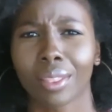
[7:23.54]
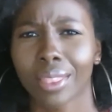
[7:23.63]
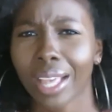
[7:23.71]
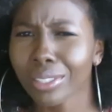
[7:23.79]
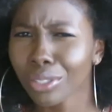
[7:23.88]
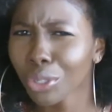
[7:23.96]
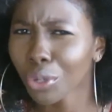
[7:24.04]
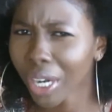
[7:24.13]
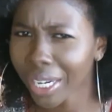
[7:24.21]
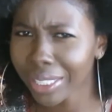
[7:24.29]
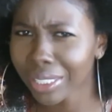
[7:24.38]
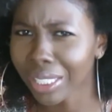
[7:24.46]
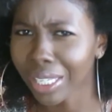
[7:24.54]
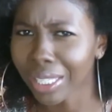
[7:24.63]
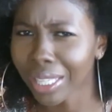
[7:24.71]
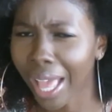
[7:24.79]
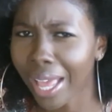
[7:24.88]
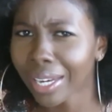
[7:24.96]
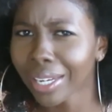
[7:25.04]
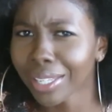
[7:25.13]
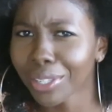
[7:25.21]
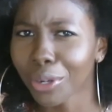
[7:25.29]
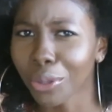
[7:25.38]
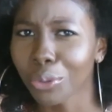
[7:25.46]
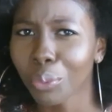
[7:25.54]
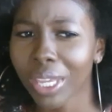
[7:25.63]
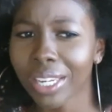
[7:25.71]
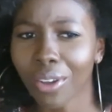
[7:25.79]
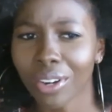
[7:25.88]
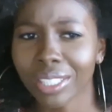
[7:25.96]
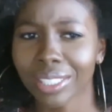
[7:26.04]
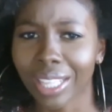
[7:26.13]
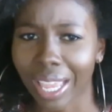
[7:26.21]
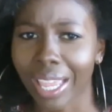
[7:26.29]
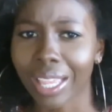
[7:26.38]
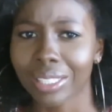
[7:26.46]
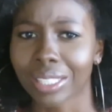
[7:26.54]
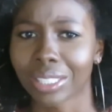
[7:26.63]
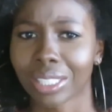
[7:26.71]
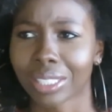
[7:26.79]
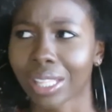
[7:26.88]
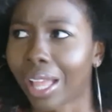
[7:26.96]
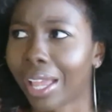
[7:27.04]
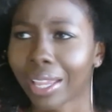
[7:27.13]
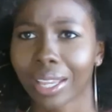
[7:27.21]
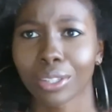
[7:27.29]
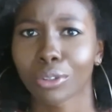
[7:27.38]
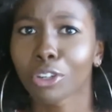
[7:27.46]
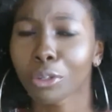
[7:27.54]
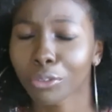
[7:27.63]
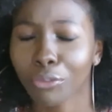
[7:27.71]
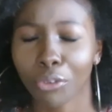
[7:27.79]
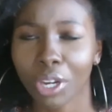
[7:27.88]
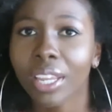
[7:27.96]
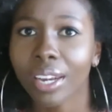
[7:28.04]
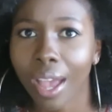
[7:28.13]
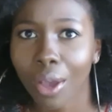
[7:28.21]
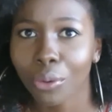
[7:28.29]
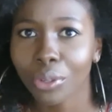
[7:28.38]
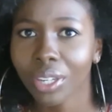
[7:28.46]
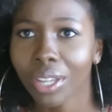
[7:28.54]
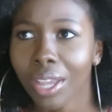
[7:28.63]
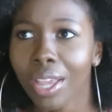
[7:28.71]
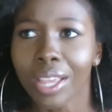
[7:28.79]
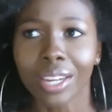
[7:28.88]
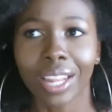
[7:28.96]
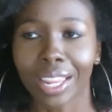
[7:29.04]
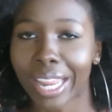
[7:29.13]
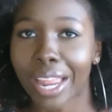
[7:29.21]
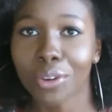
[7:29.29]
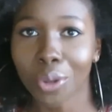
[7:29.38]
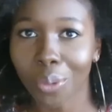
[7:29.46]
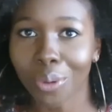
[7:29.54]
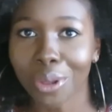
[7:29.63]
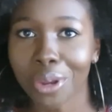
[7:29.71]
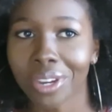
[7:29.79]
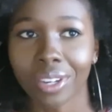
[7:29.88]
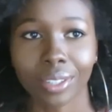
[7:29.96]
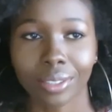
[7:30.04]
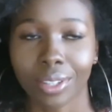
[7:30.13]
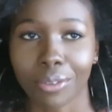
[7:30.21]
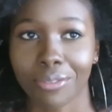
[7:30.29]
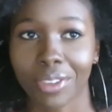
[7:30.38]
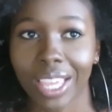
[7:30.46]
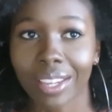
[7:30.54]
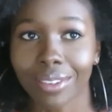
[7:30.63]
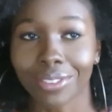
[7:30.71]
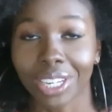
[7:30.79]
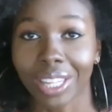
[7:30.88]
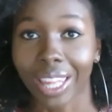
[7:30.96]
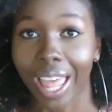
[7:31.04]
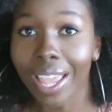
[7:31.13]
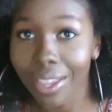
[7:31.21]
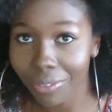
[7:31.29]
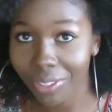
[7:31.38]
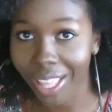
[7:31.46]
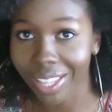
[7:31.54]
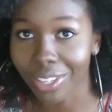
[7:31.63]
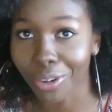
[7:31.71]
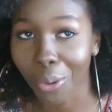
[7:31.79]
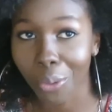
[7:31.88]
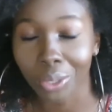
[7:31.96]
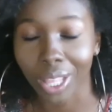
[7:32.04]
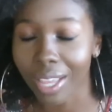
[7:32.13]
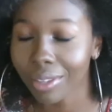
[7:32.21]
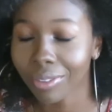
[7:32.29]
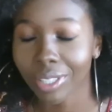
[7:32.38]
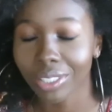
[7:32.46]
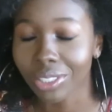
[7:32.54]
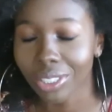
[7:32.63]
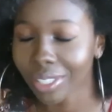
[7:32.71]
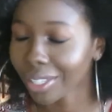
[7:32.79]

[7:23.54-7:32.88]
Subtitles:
that's crazy that, you know, you wait all these days and just like freaking out, like not knowing the fate of your life, like your whole life could